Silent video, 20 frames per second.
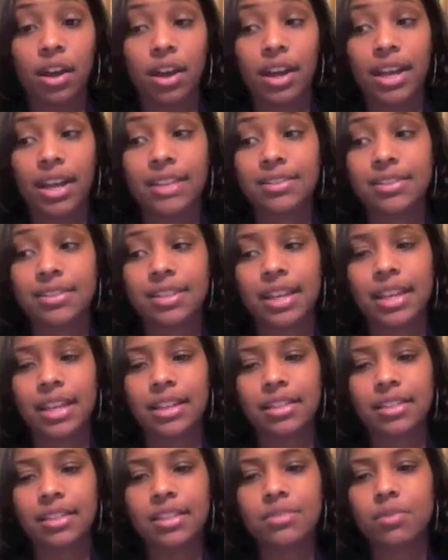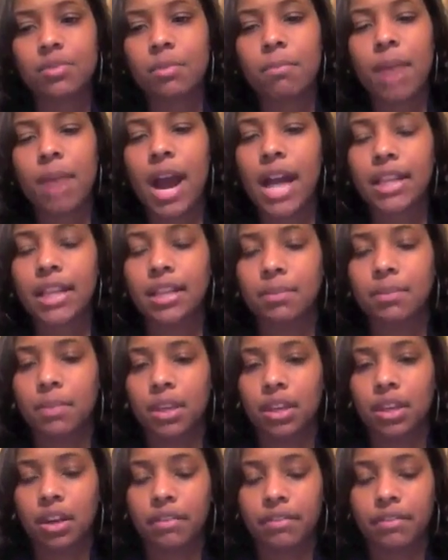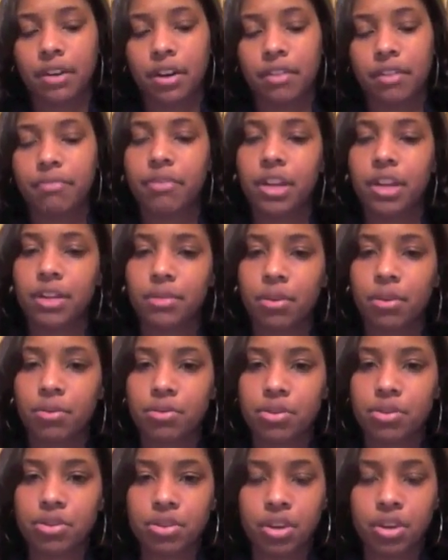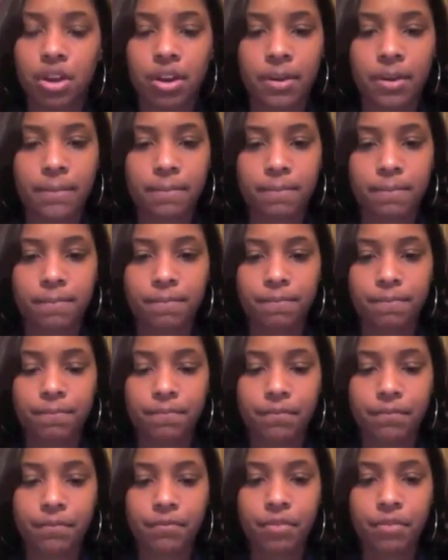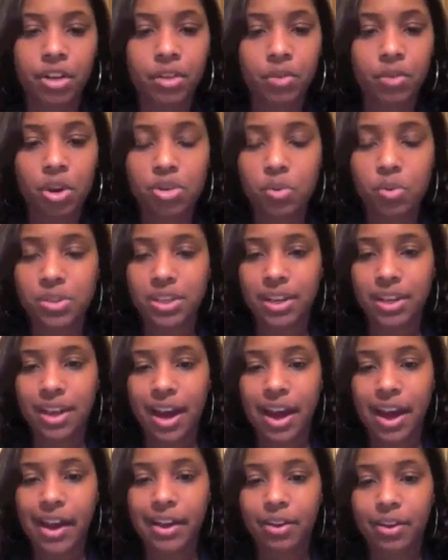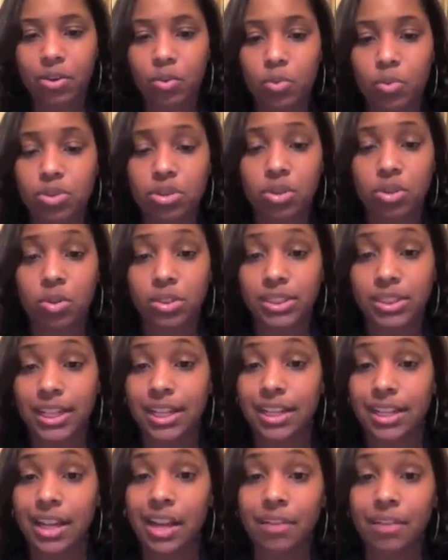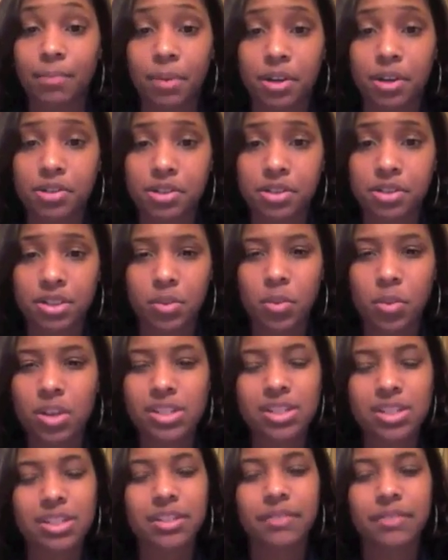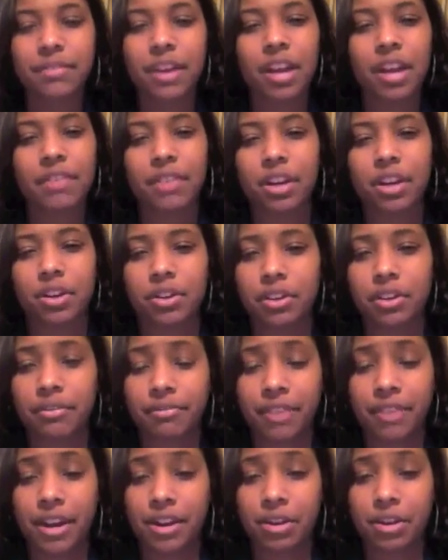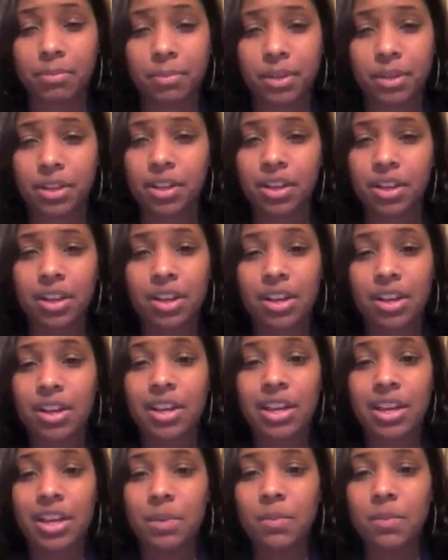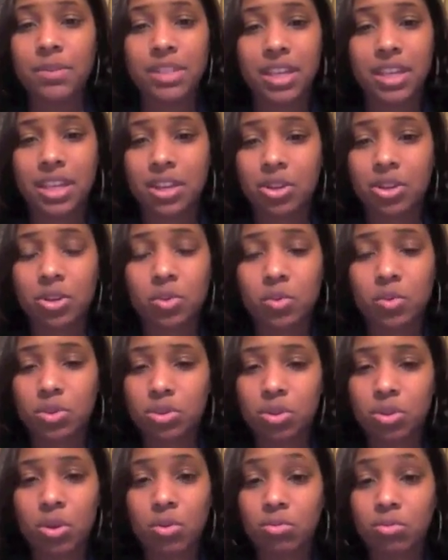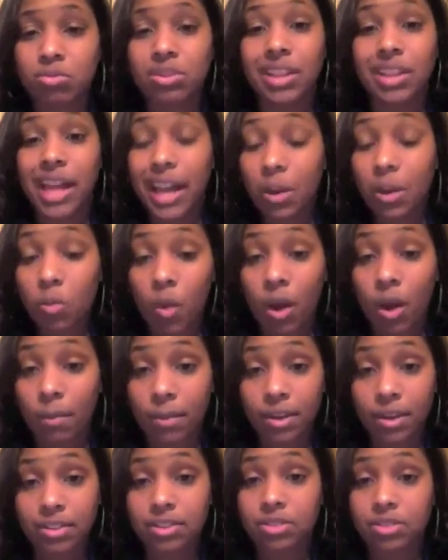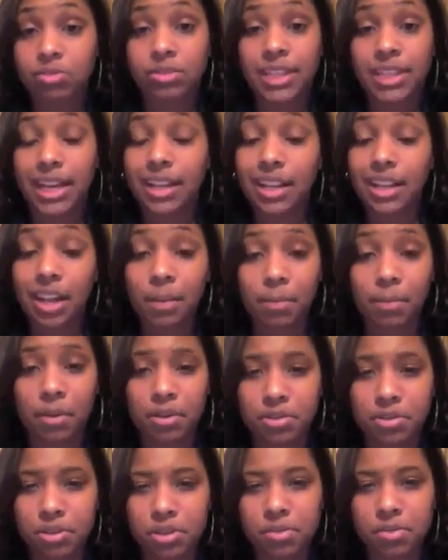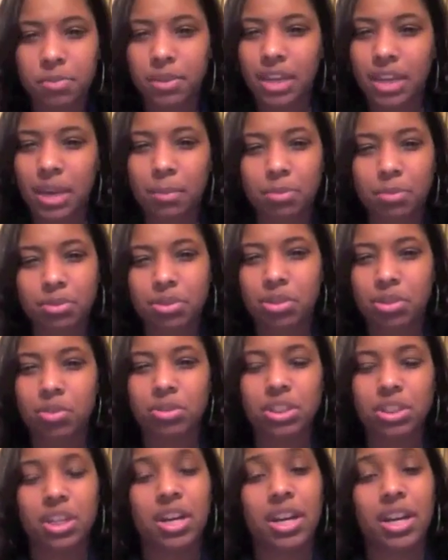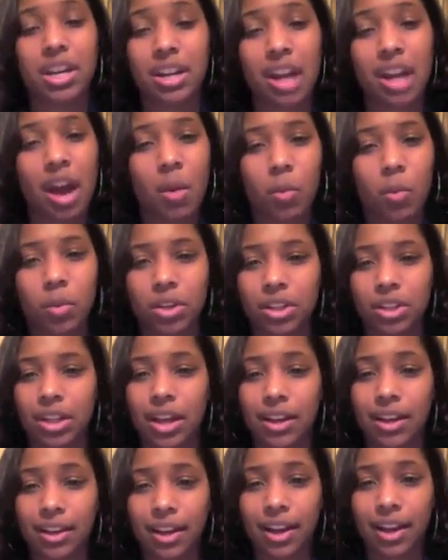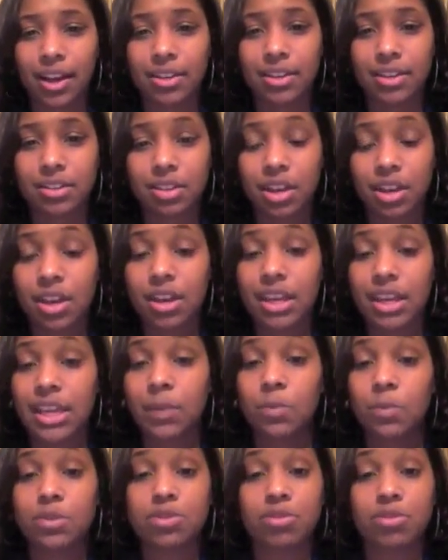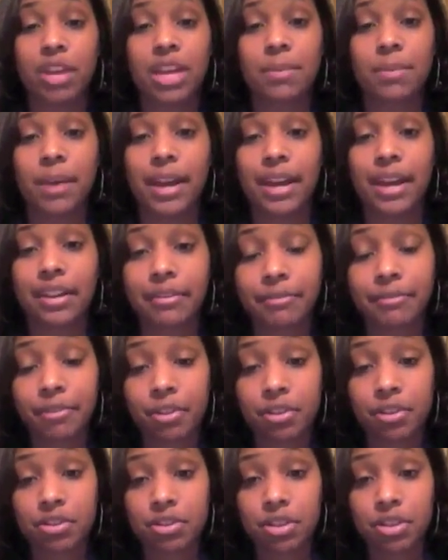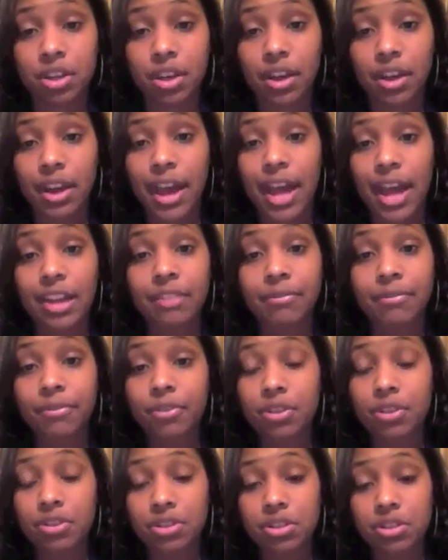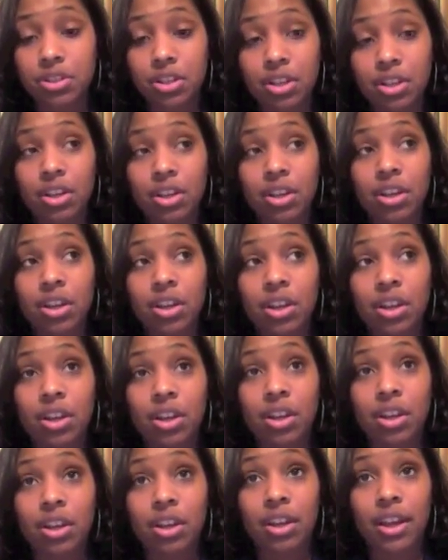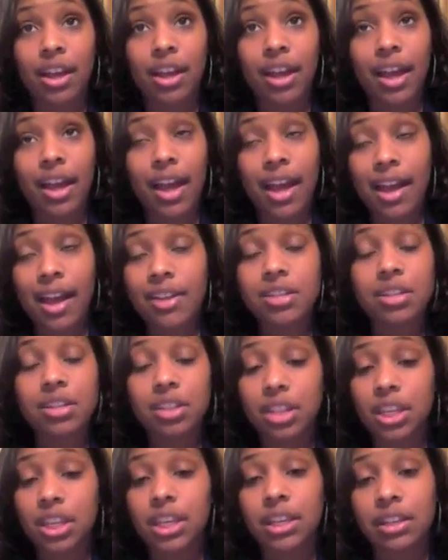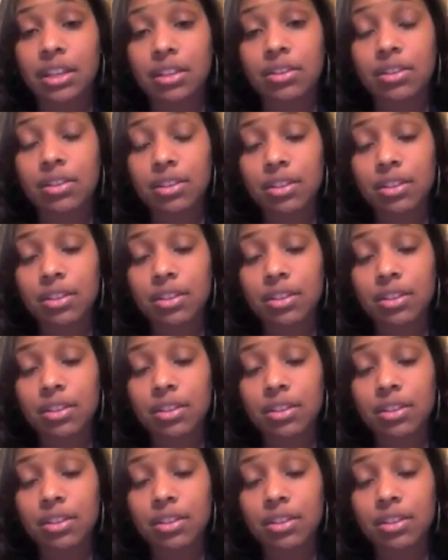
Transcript: this reminded me of Freddie Roach. Freddie Roach was a guy who was known to take a lot of punches. He wasn't a very, very good fighter, but he was a kid who was known, like JuanMa, to take a lot of punches, be able, to gut it out with a lot of guys. He was trained by Eddie Futch. Eddie Futch actually